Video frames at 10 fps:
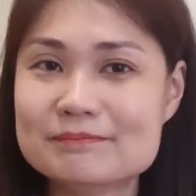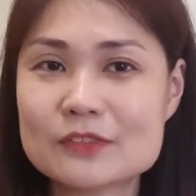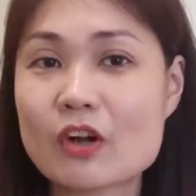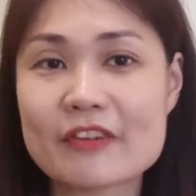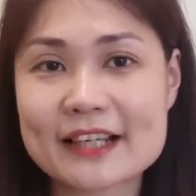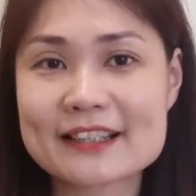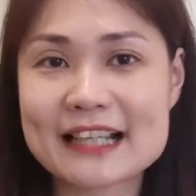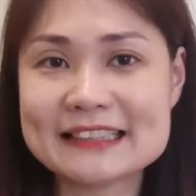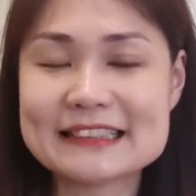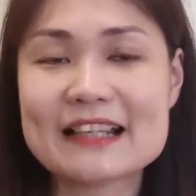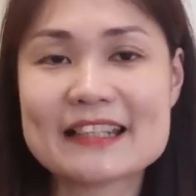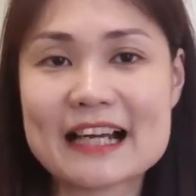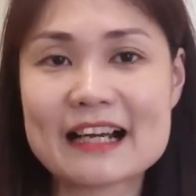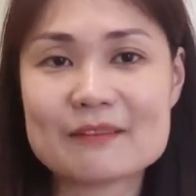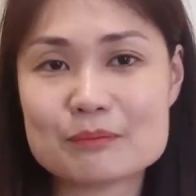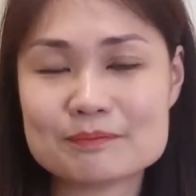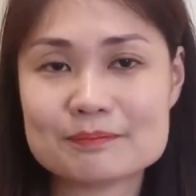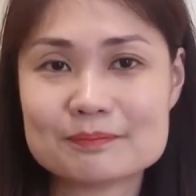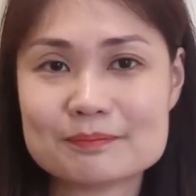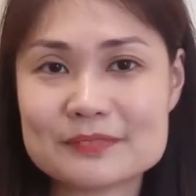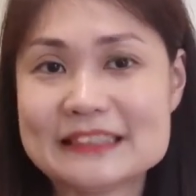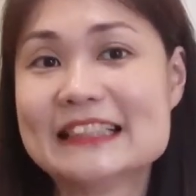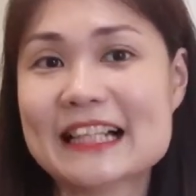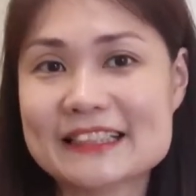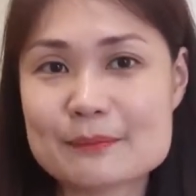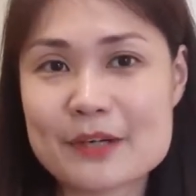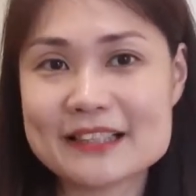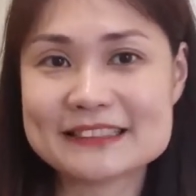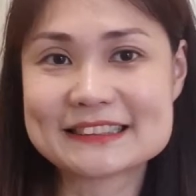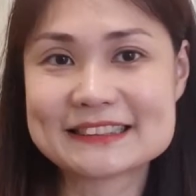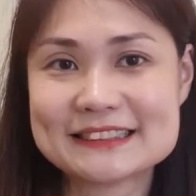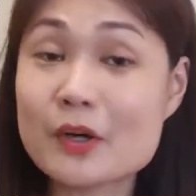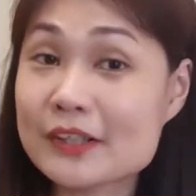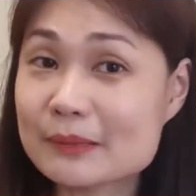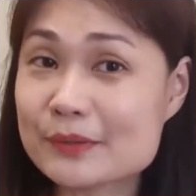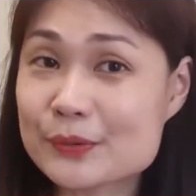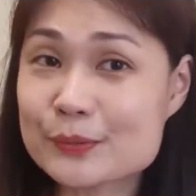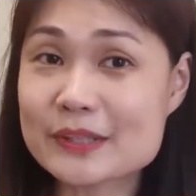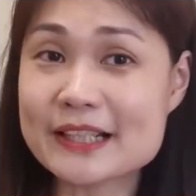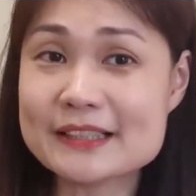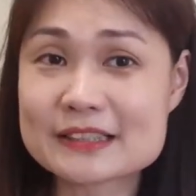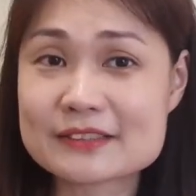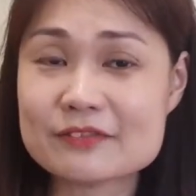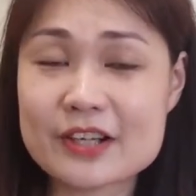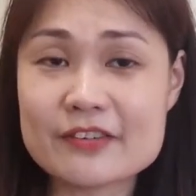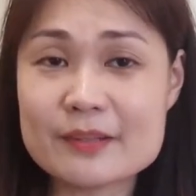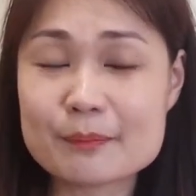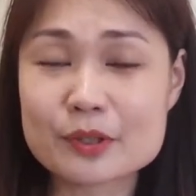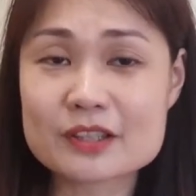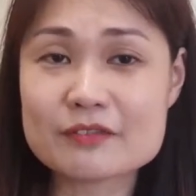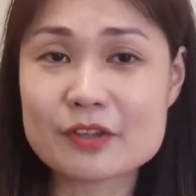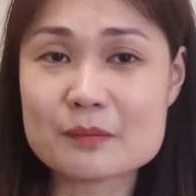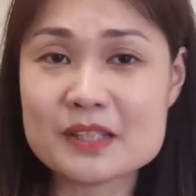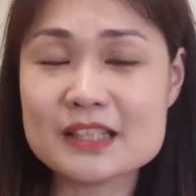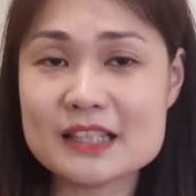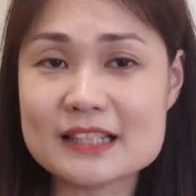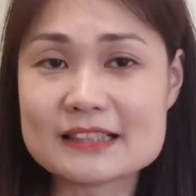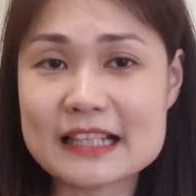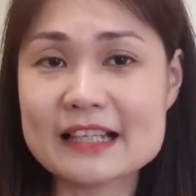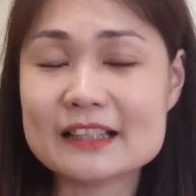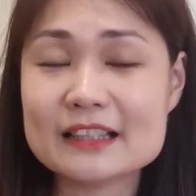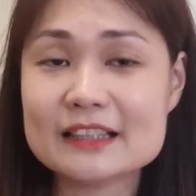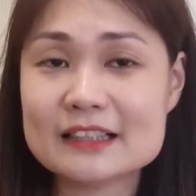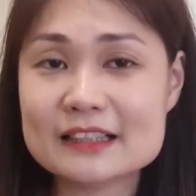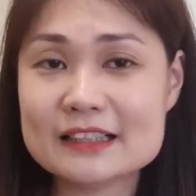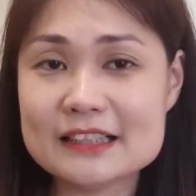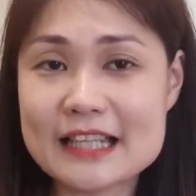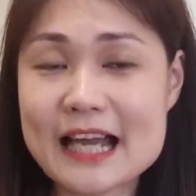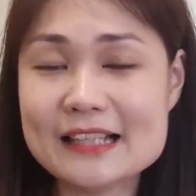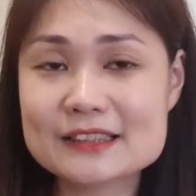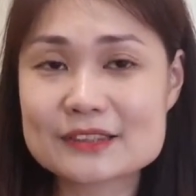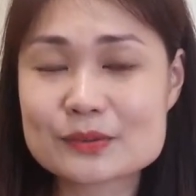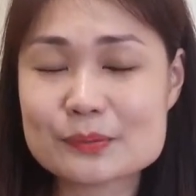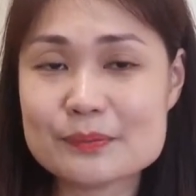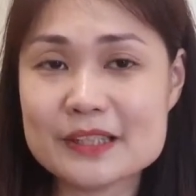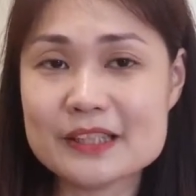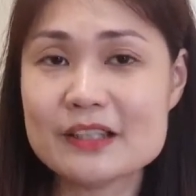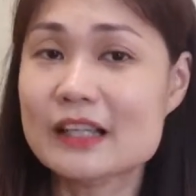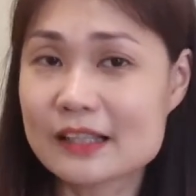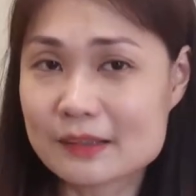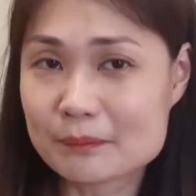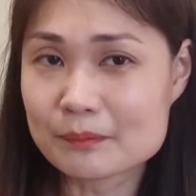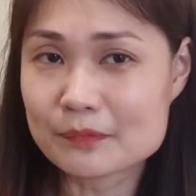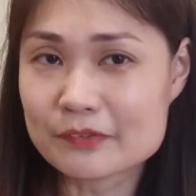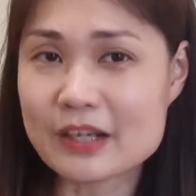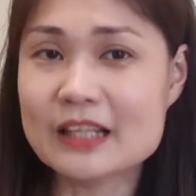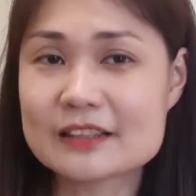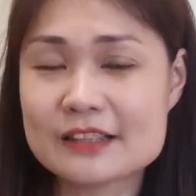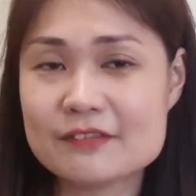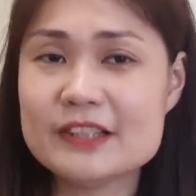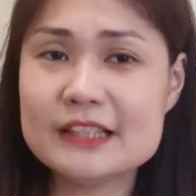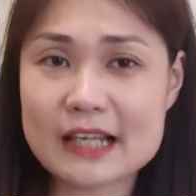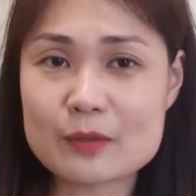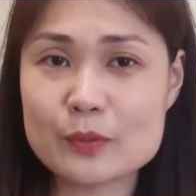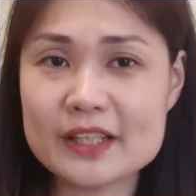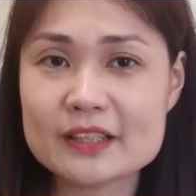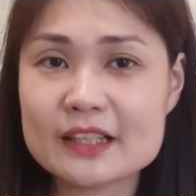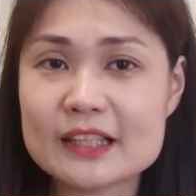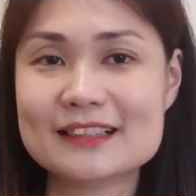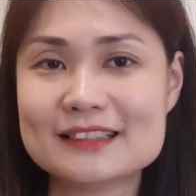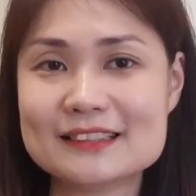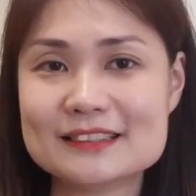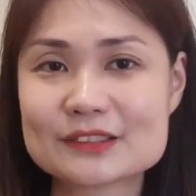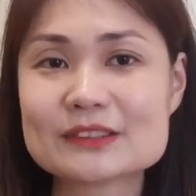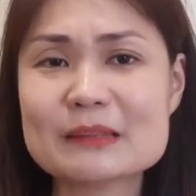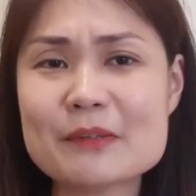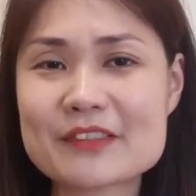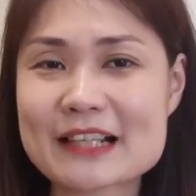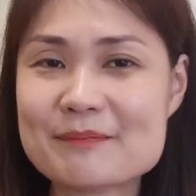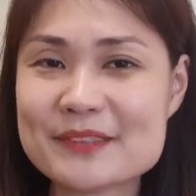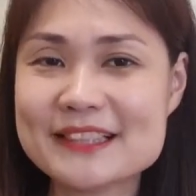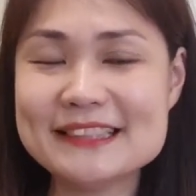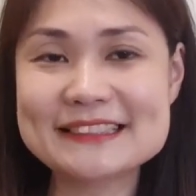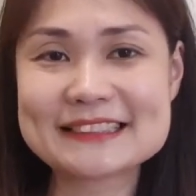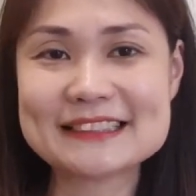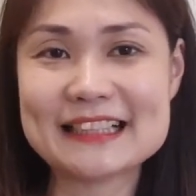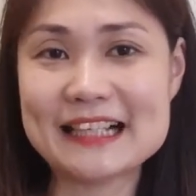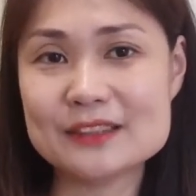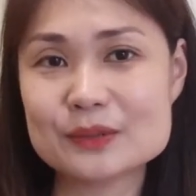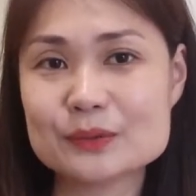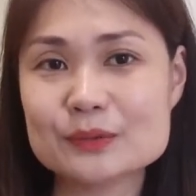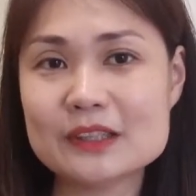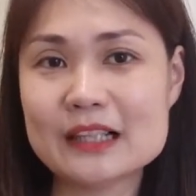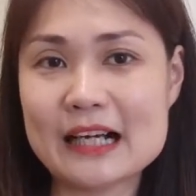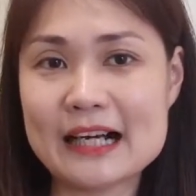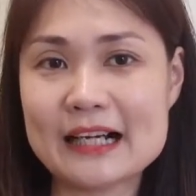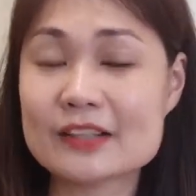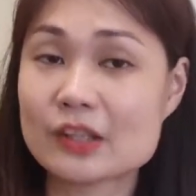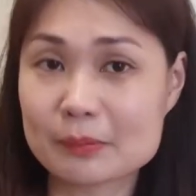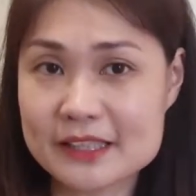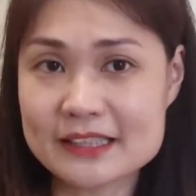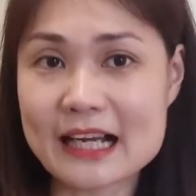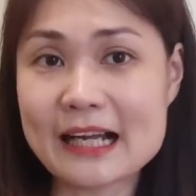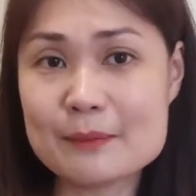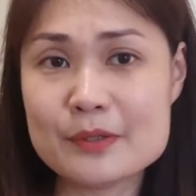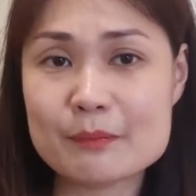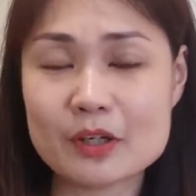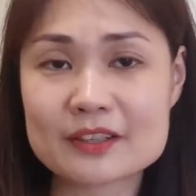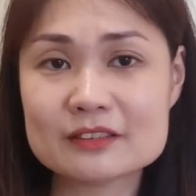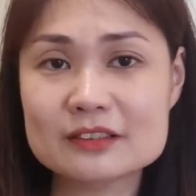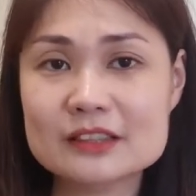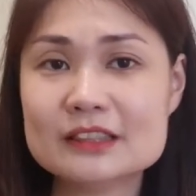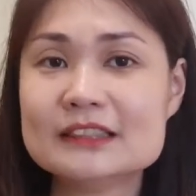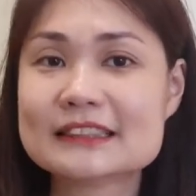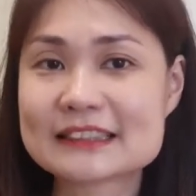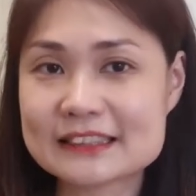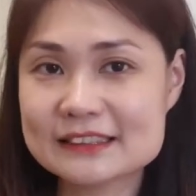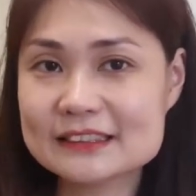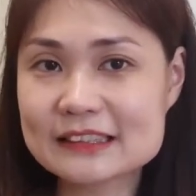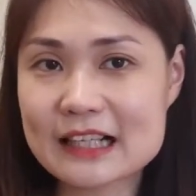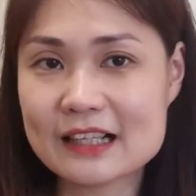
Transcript: not recognize that they are designer brands. Point number two that is very important for me is that it has to be relatively lightweight. So some of the companies I know are adopting the hybrid model. Certain